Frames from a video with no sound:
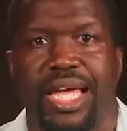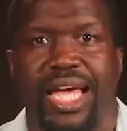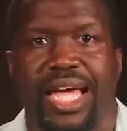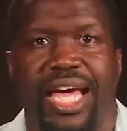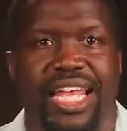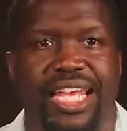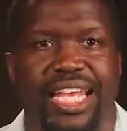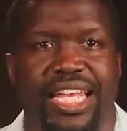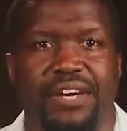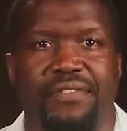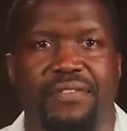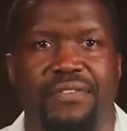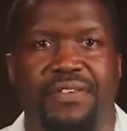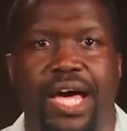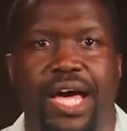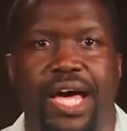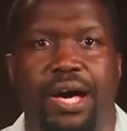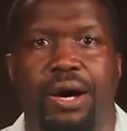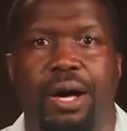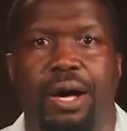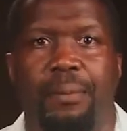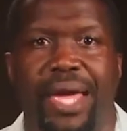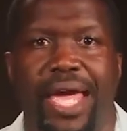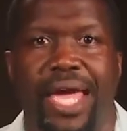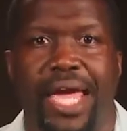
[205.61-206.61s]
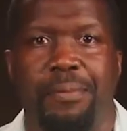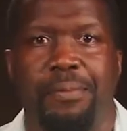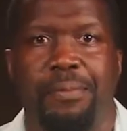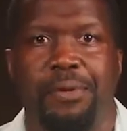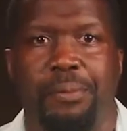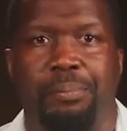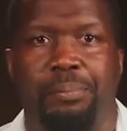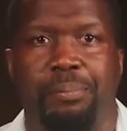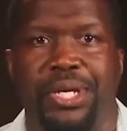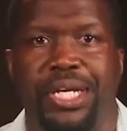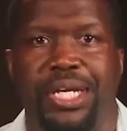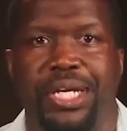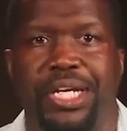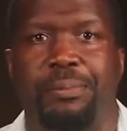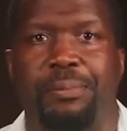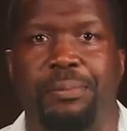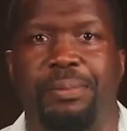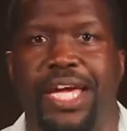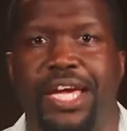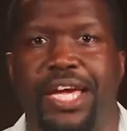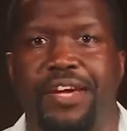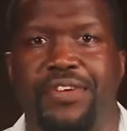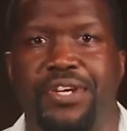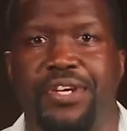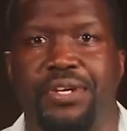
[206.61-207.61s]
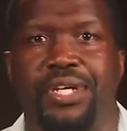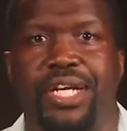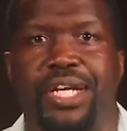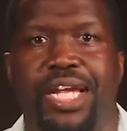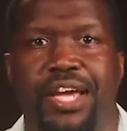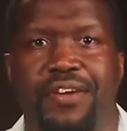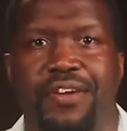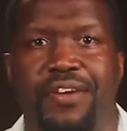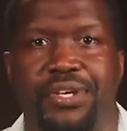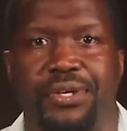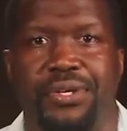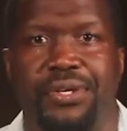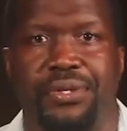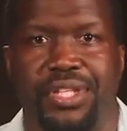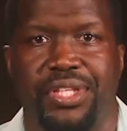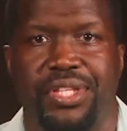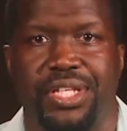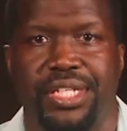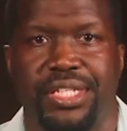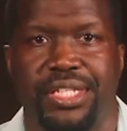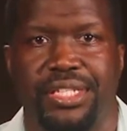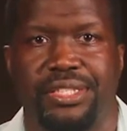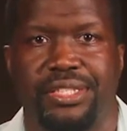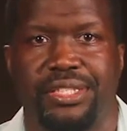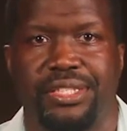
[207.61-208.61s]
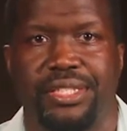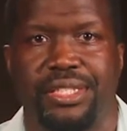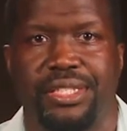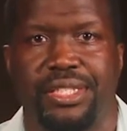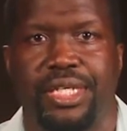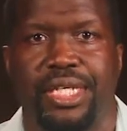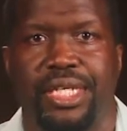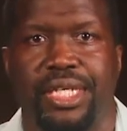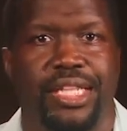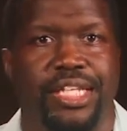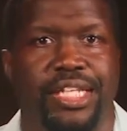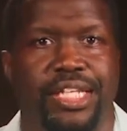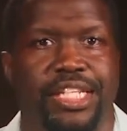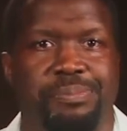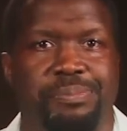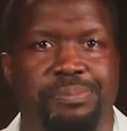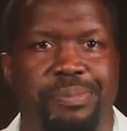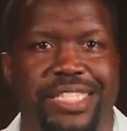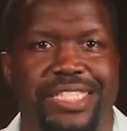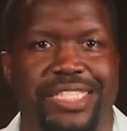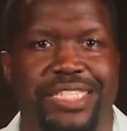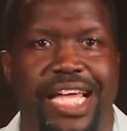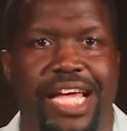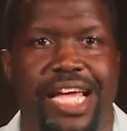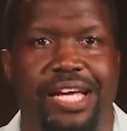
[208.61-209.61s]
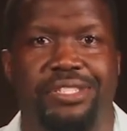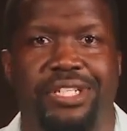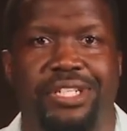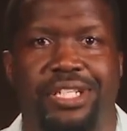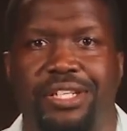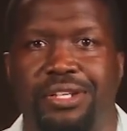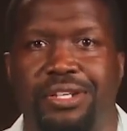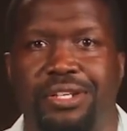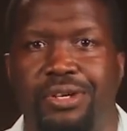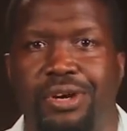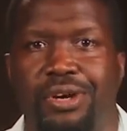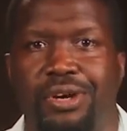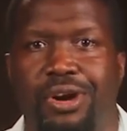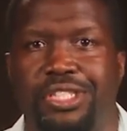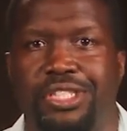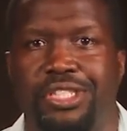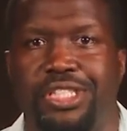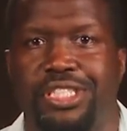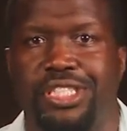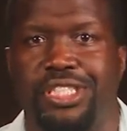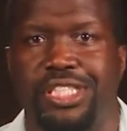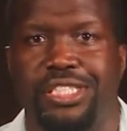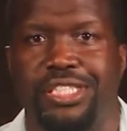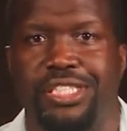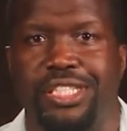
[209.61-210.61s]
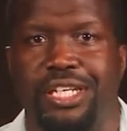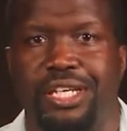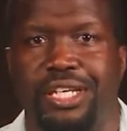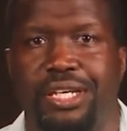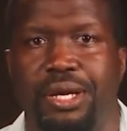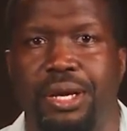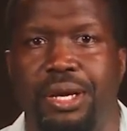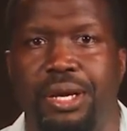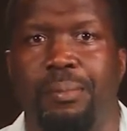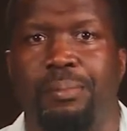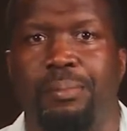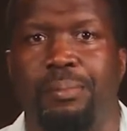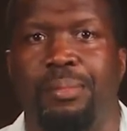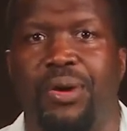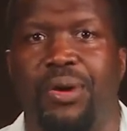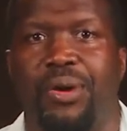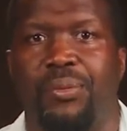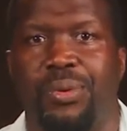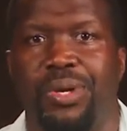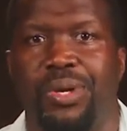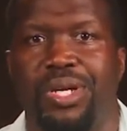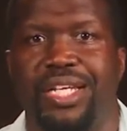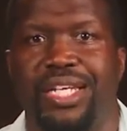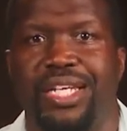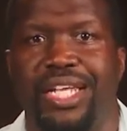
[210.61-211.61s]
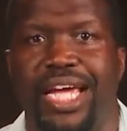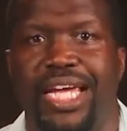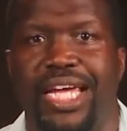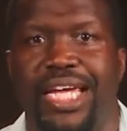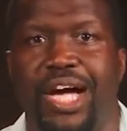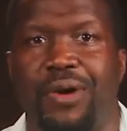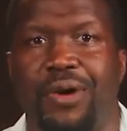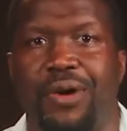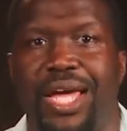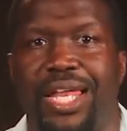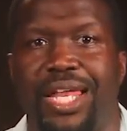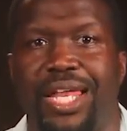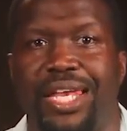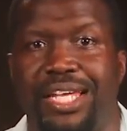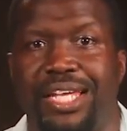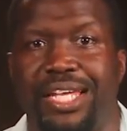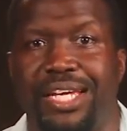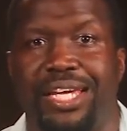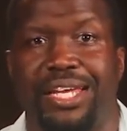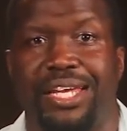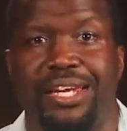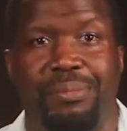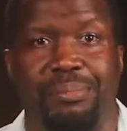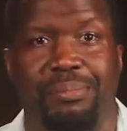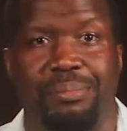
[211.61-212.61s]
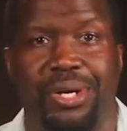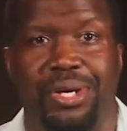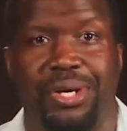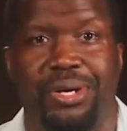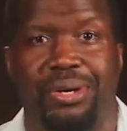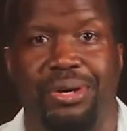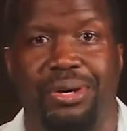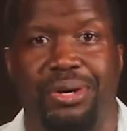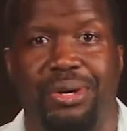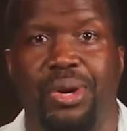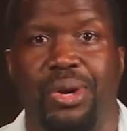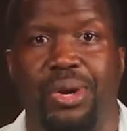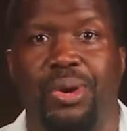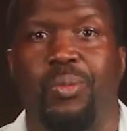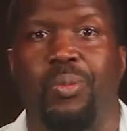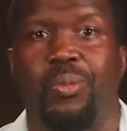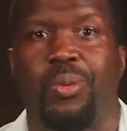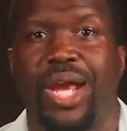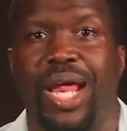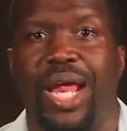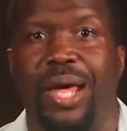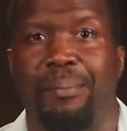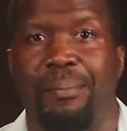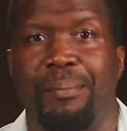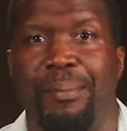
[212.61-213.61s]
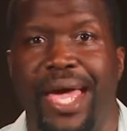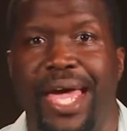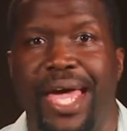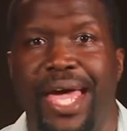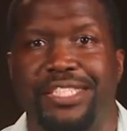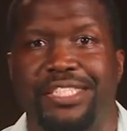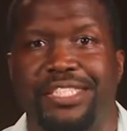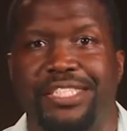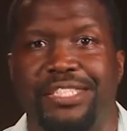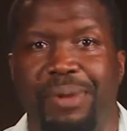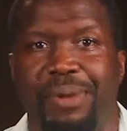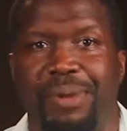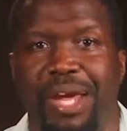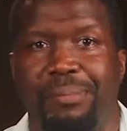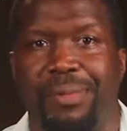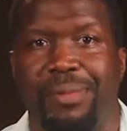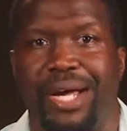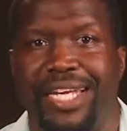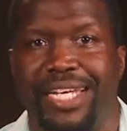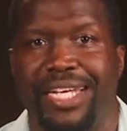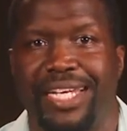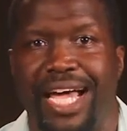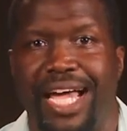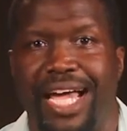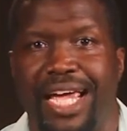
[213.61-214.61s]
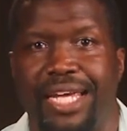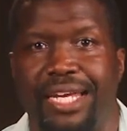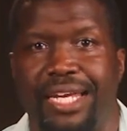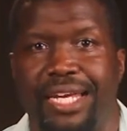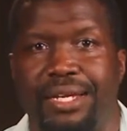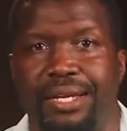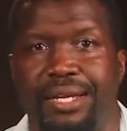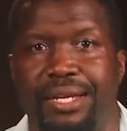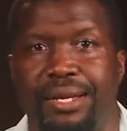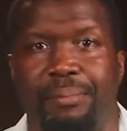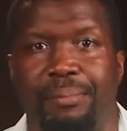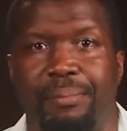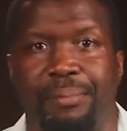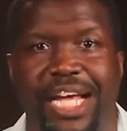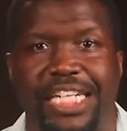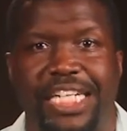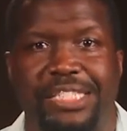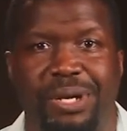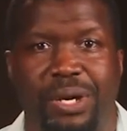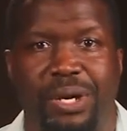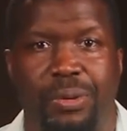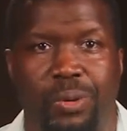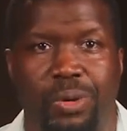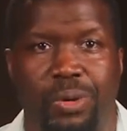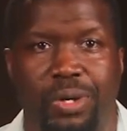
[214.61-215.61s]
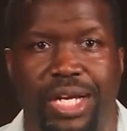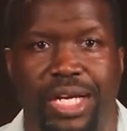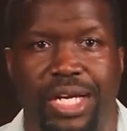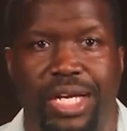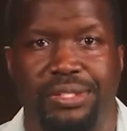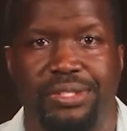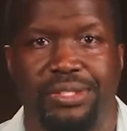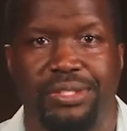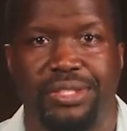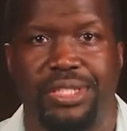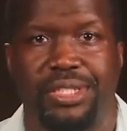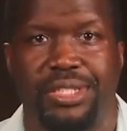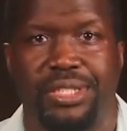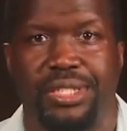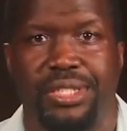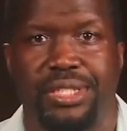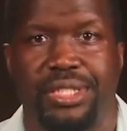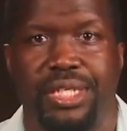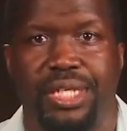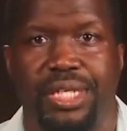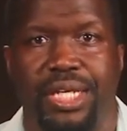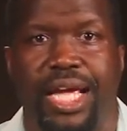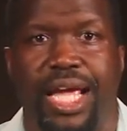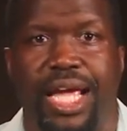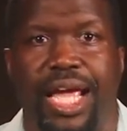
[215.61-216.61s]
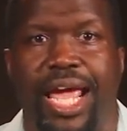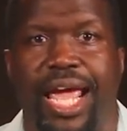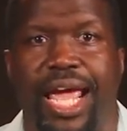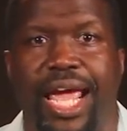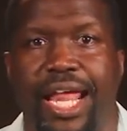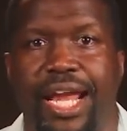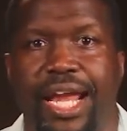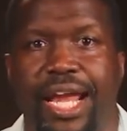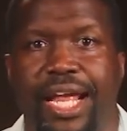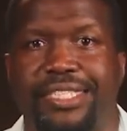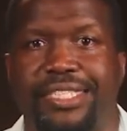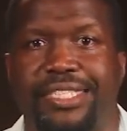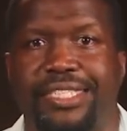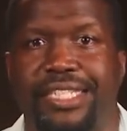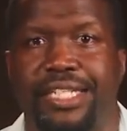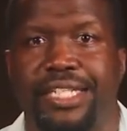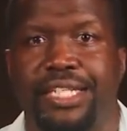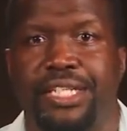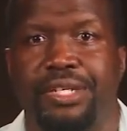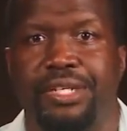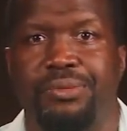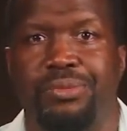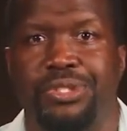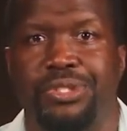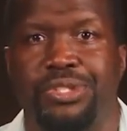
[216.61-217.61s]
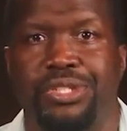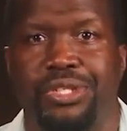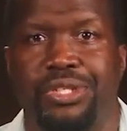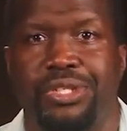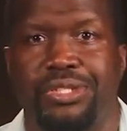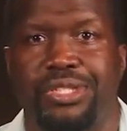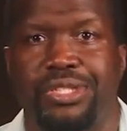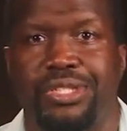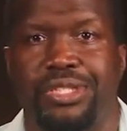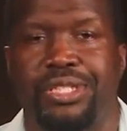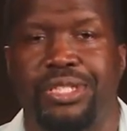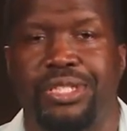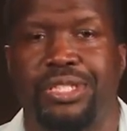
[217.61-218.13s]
I love how I'm able to pick up heavier and heavier things. This may sound a little narcissistic, but I really like how I look in the mirror when I manage to make my diet match my workouts. And I see good results.